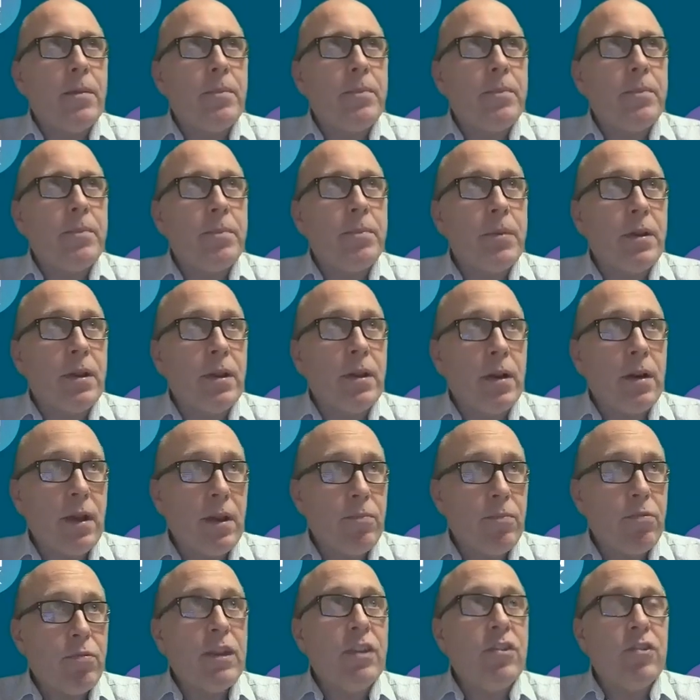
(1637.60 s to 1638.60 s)
But I
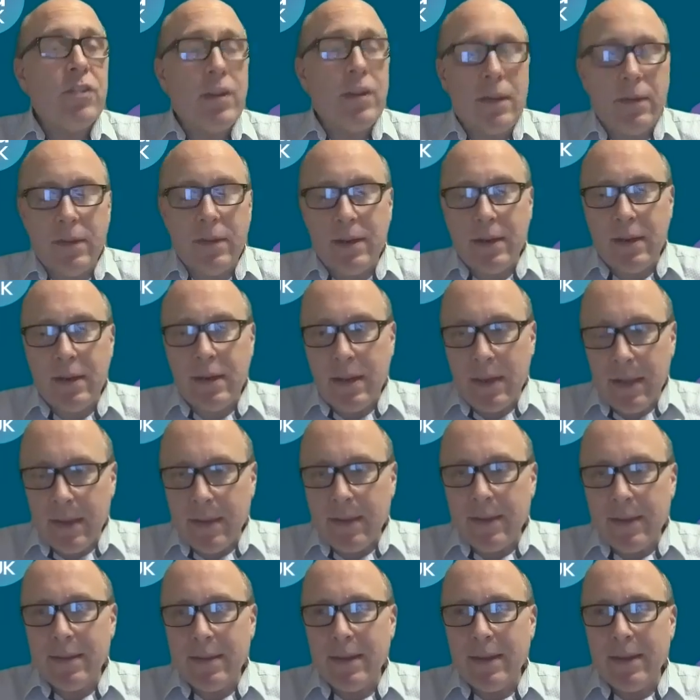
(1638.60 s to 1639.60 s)
appreciate that it
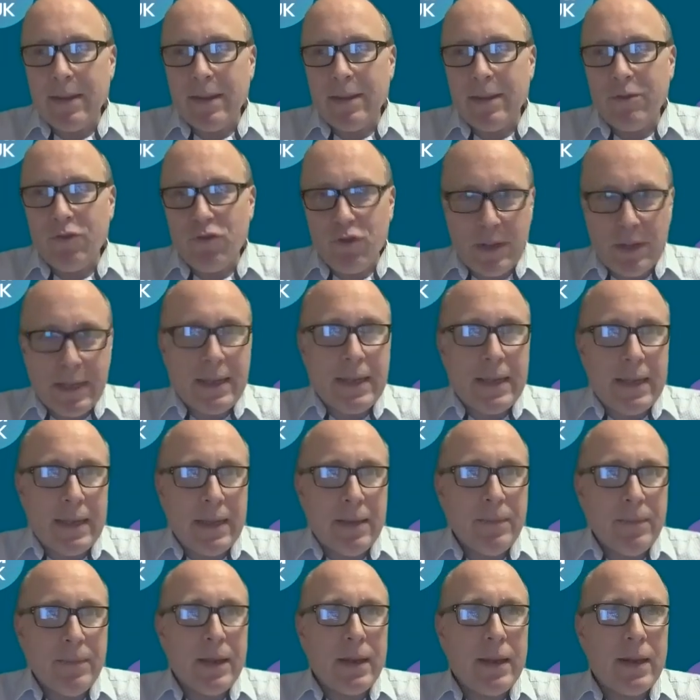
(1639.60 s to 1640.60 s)
is
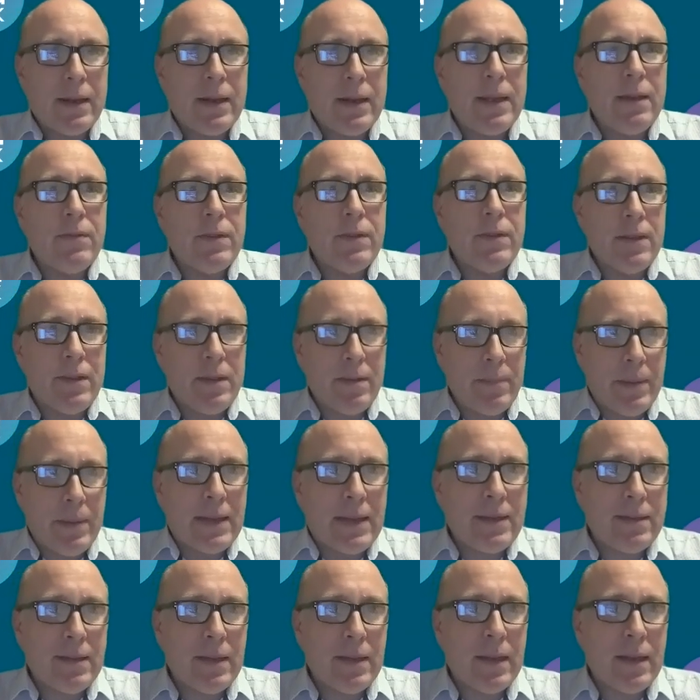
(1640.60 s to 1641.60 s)
tricky, and even in the
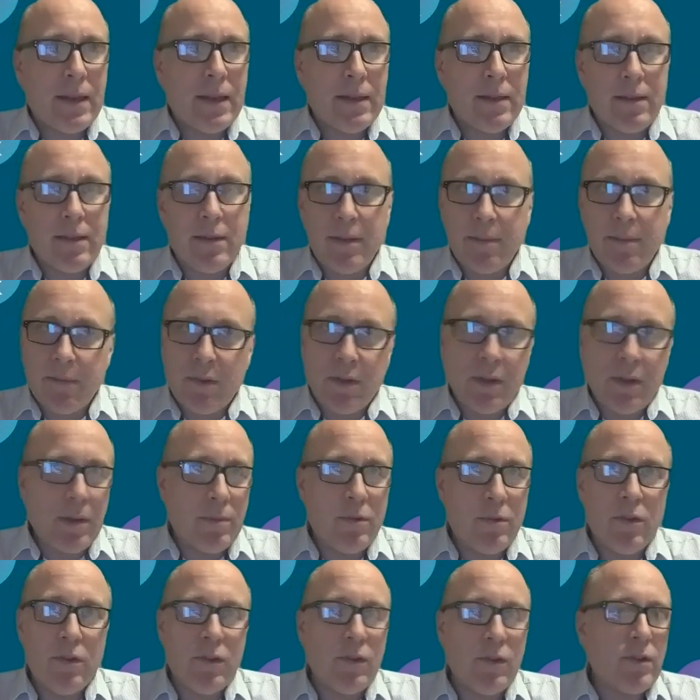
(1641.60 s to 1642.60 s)
best hands,
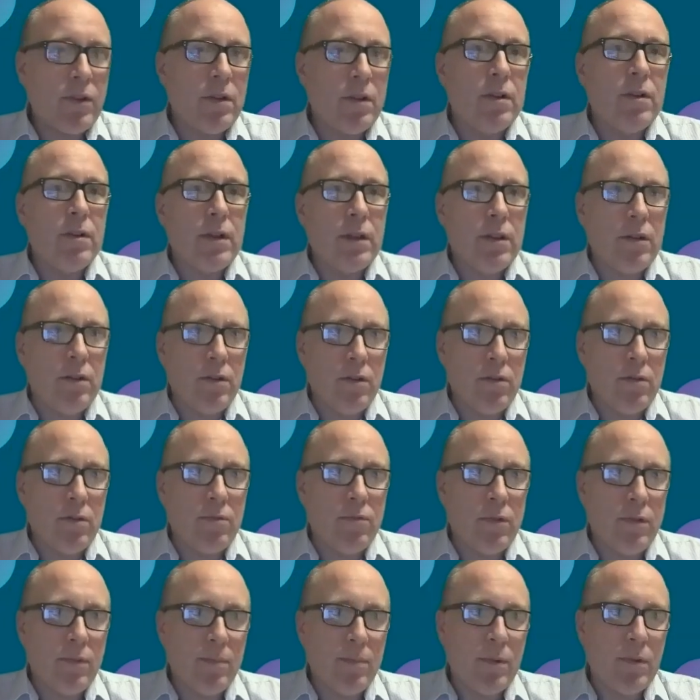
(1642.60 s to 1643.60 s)
sometimes you just can't get a good
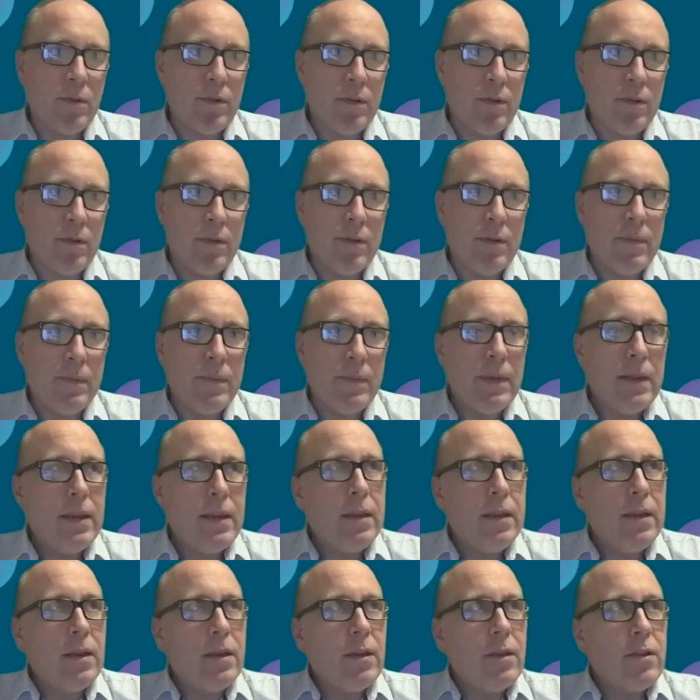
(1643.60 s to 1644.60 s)
response.
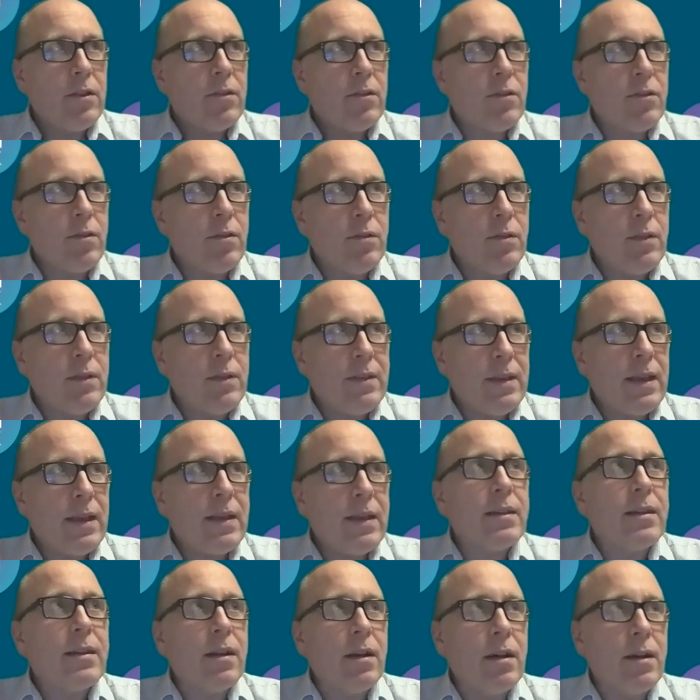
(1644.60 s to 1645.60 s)
So the
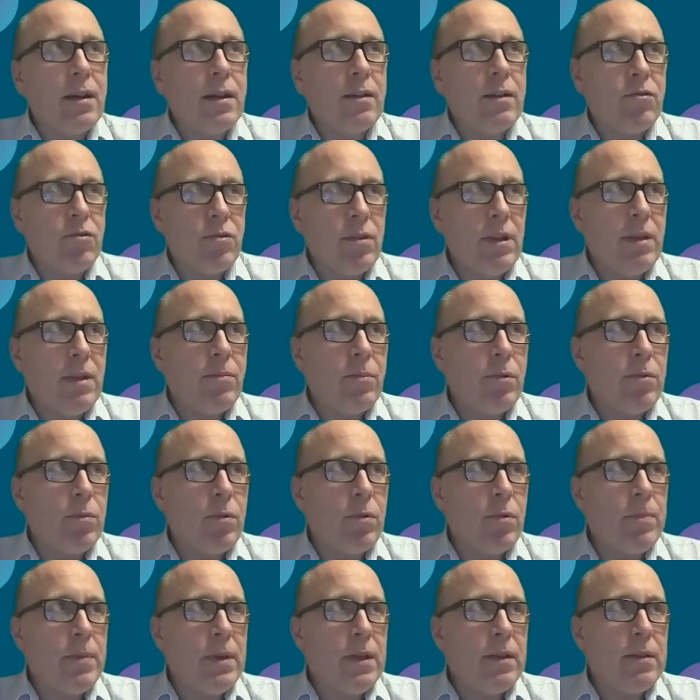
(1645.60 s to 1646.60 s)
second line of treatment
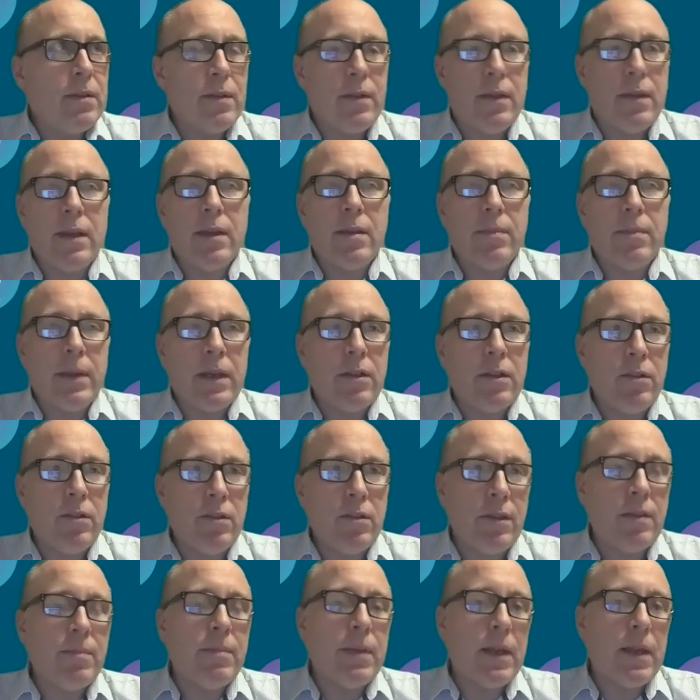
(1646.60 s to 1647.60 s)
would be to think about
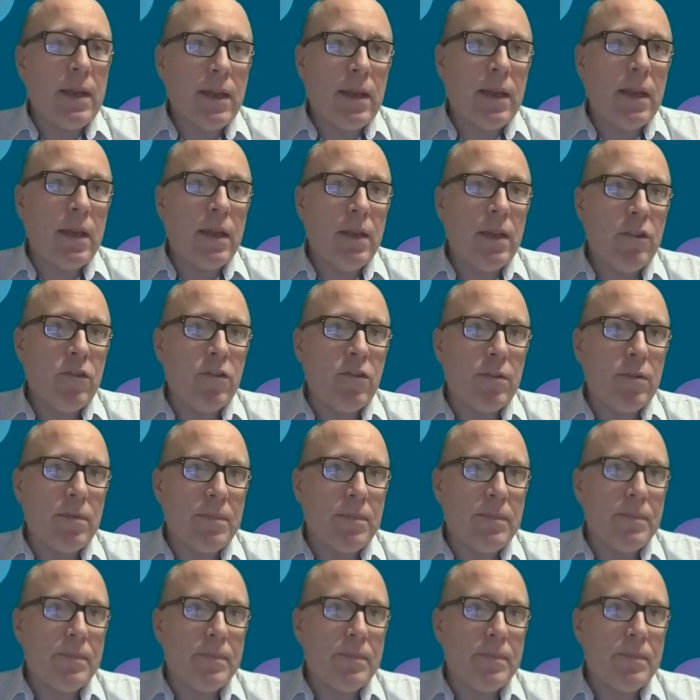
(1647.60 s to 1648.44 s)
using medication.